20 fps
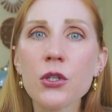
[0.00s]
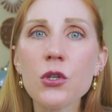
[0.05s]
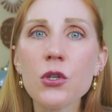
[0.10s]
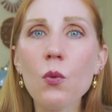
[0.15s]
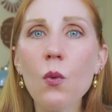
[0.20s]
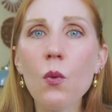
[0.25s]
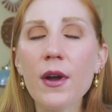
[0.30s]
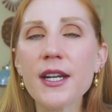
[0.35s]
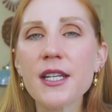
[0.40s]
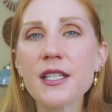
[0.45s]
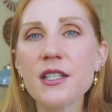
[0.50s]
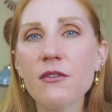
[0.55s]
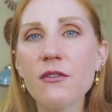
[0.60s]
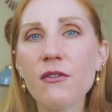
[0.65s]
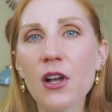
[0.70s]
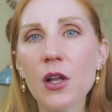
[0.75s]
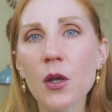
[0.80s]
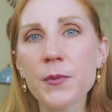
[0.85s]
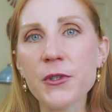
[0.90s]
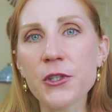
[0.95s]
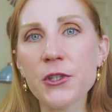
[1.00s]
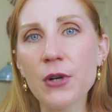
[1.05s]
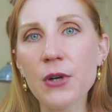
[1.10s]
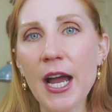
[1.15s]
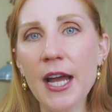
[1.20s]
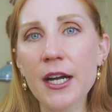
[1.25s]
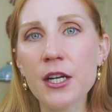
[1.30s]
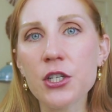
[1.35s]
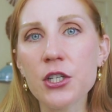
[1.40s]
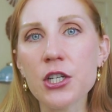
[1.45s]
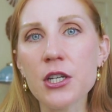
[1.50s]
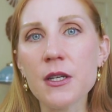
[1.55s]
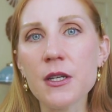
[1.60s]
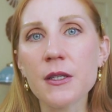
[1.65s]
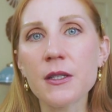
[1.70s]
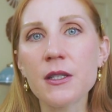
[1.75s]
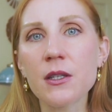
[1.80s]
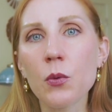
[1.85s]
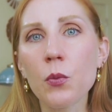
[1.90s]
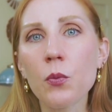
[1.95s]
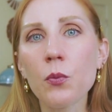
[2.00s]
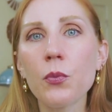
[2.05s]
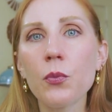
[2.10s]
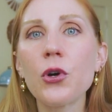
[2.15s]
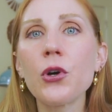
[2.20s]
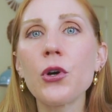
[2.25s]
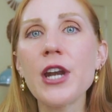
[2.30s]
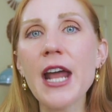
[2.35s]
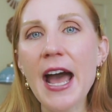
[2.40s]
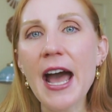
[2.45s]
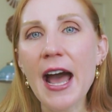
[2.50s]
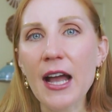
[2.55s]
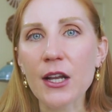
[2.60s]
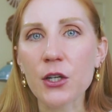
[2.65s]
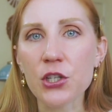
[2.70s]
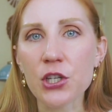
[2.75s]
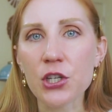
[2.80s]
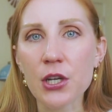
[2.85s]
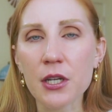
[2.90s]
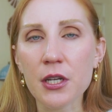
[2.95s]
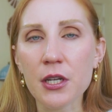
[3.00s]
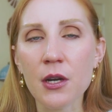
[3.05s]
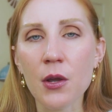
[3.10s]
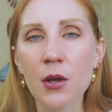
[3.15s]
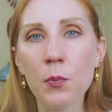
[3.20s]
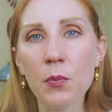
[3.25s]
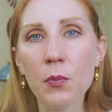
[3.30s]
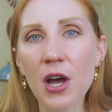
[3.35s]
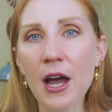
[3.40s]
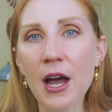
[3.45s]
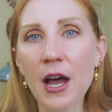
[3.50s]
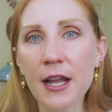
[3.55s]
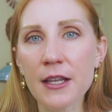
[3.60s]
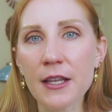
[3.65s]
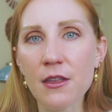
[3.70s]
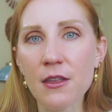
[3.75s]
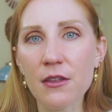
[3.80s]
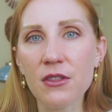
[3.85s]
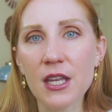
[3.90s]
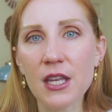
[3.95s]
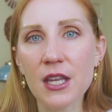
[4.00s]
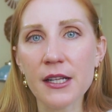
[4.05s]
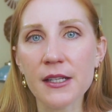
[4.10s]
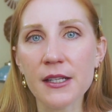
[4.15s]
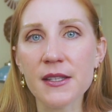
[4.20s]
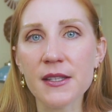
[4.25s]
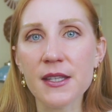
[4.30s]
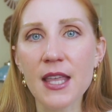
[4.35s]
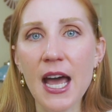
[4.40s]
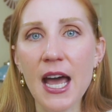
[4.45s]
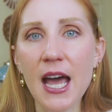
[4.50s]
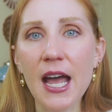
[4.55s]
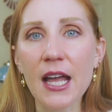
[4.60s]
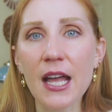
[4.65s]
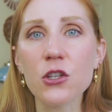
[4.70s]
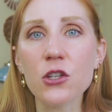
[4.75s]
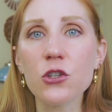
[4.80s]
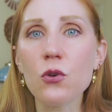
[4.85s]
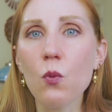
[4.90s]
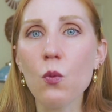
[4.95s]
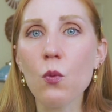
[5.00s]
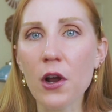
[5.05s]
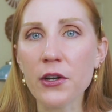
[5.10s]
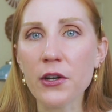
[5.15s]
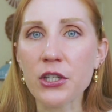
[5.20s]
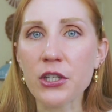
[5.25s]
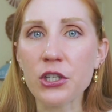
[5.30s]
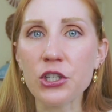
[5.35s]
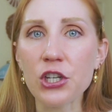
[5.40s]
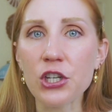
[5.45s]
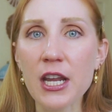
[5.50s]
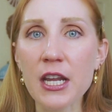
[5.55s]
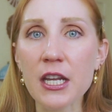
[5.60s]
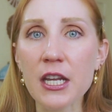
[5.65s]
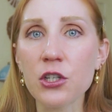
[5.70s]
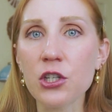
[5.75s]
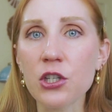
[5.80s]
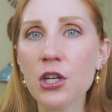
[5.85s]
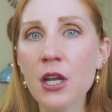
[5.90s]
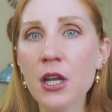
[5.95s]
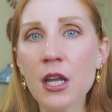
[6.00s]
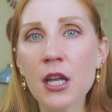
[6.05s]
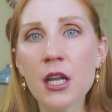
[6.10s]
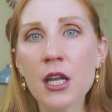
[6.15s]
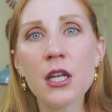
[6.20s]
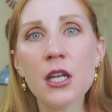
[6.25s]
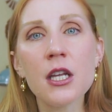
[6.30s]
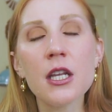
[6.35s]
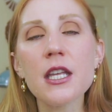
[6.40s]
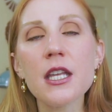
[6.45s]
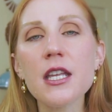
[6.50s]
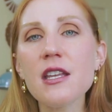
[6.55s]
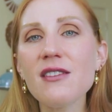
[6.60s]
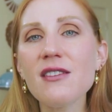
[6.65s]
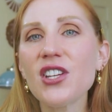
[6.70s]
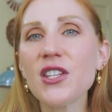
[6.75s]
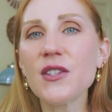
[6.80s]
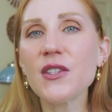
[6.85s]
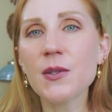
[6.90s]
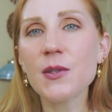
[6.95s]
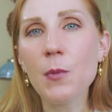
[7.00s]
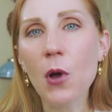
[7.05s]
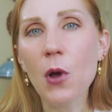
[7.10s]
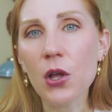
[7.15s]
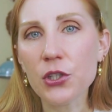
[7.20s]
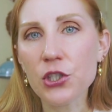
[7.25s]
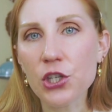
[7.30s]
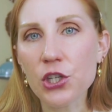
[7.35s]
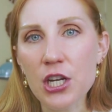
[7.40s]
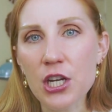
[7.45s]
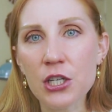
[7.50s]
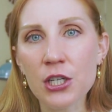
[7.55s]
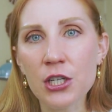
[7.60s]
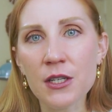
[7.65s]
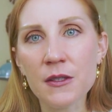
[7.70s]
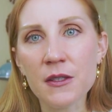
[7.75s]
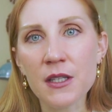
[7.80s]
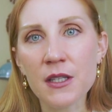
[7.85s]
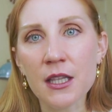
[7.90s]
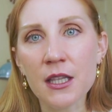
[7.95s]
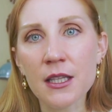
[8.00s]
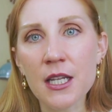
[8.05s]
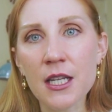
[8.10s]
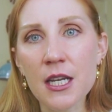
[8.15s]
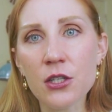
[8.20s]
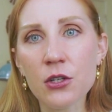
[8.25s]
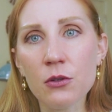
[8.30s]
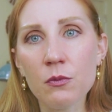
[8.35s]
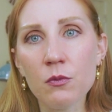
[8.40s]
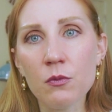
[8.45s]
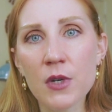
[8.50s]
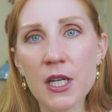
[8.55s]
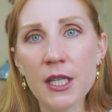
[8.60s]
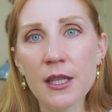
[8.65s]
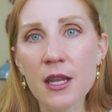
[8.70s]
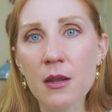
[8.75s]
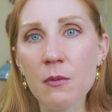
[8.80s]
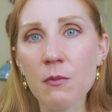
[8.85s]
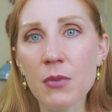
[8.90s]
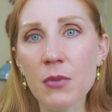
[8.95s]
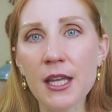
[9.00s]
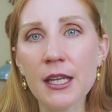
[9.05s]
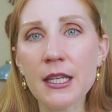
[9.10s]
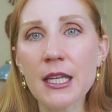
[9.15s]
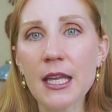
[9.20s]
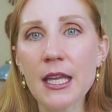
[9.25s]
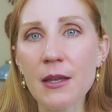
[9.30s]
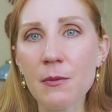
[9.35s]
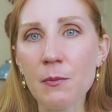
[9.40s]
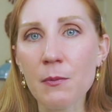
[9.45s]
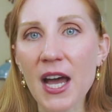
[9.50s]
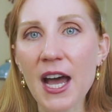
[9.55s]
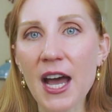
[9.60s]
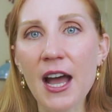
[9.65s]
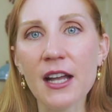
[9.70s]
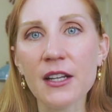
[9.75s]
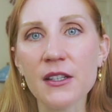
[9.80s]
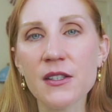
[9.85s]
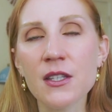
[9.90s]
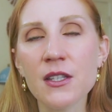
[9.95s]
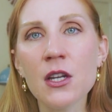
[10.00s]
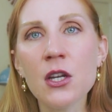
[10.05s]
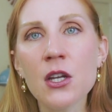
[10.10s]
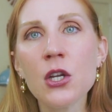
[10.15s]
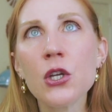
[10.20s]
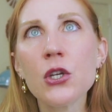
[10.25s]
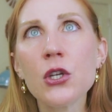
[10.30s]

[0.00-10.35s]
you want to develop strategies, put action behind the things that you want to change. Even small changes can lead to really big impacts.